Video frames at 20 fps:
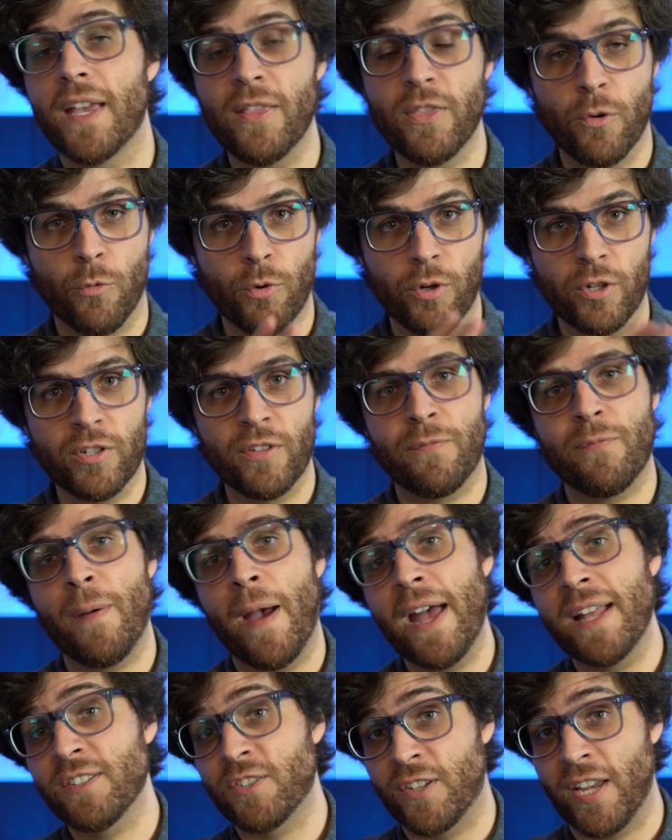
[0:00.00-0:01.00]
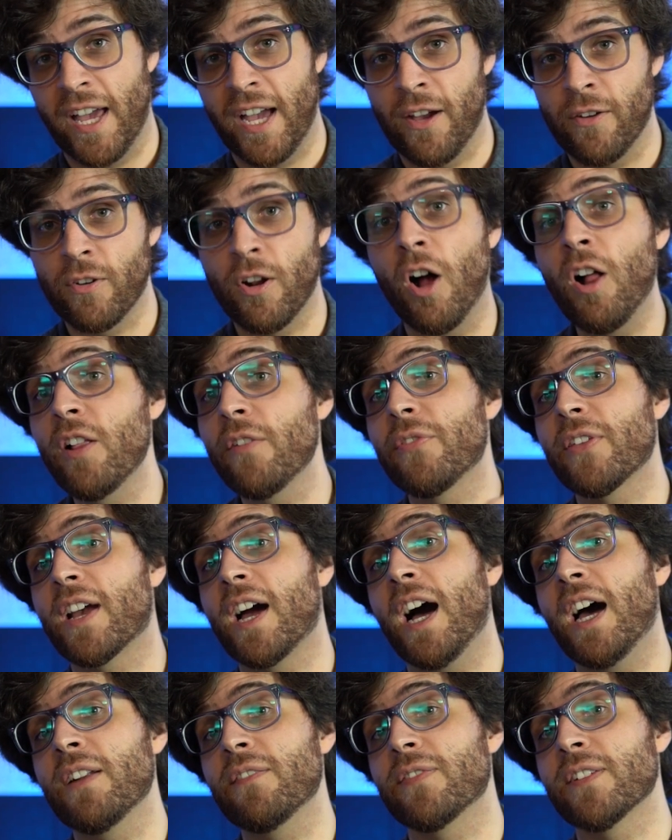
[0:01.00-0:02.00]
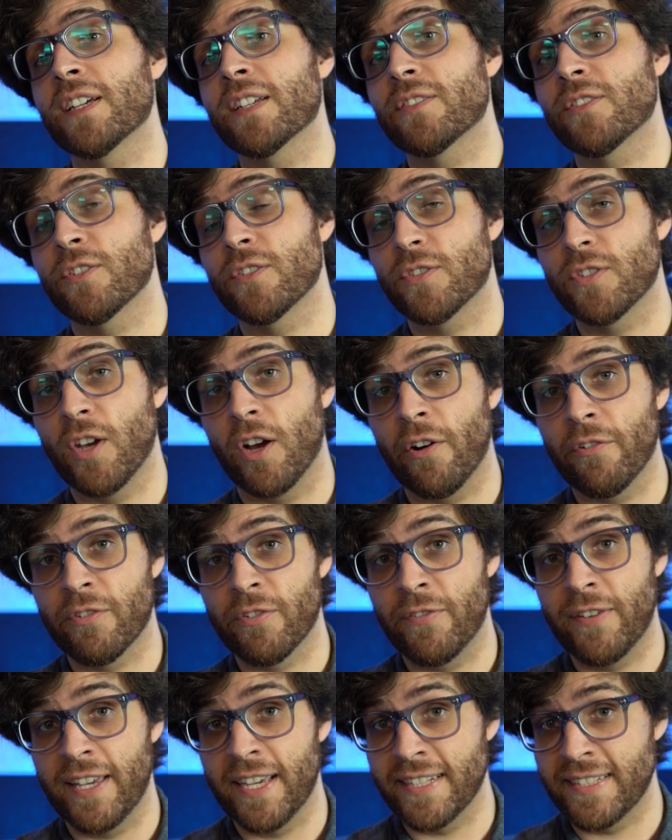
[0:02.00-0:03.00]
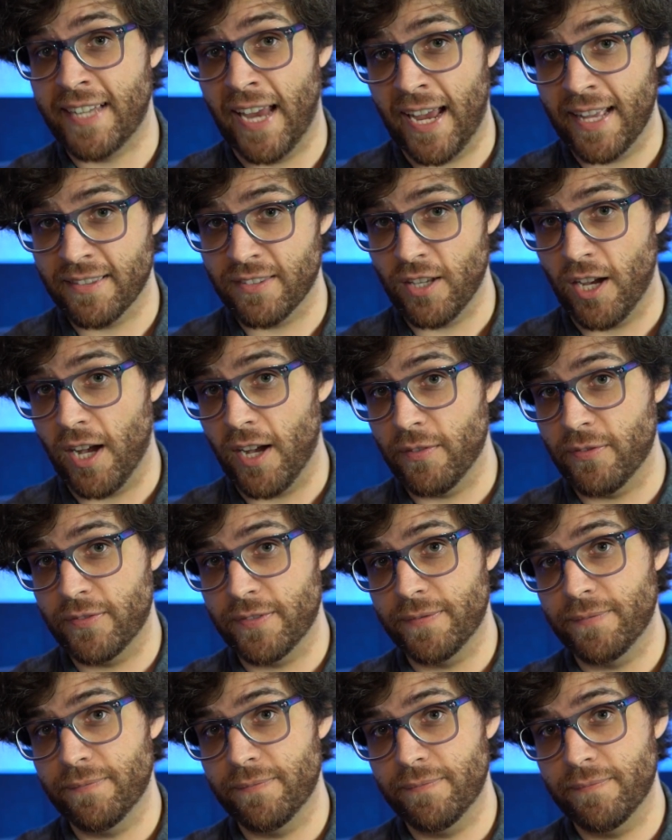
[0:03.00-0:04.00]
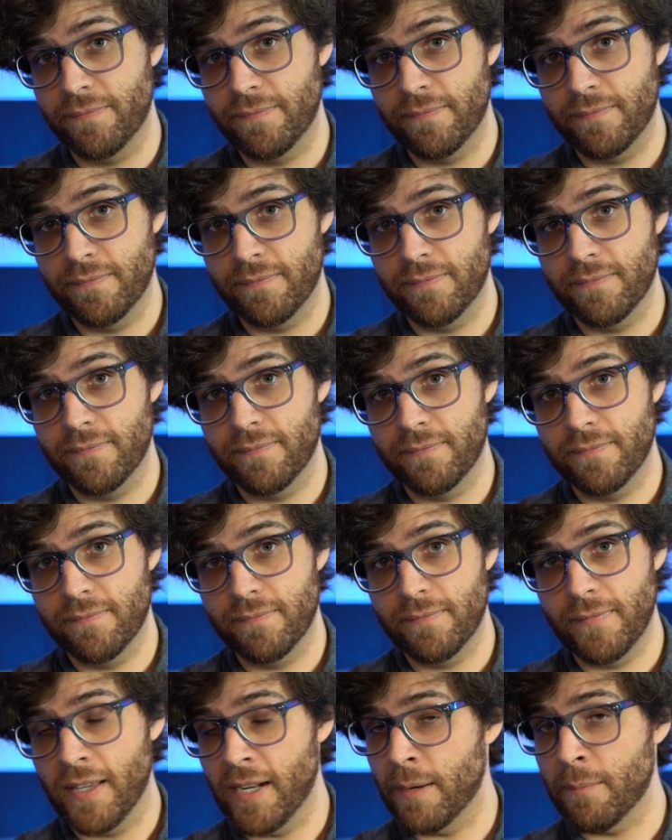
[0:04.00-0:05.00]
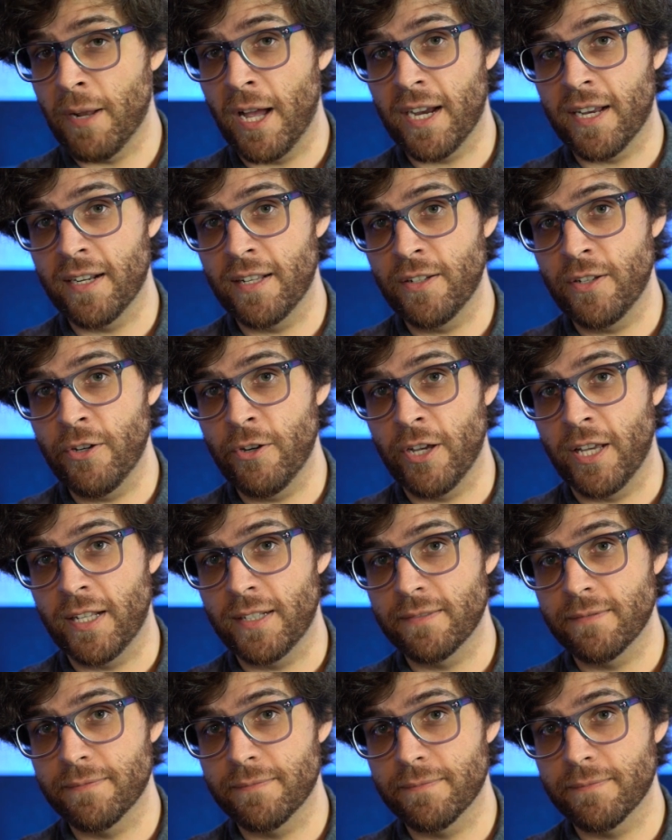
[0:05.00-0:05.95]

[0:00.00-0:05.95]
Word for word: In the world of Badgetown, all of the conflicts are solved via dance-off. And I'm not gonna do it.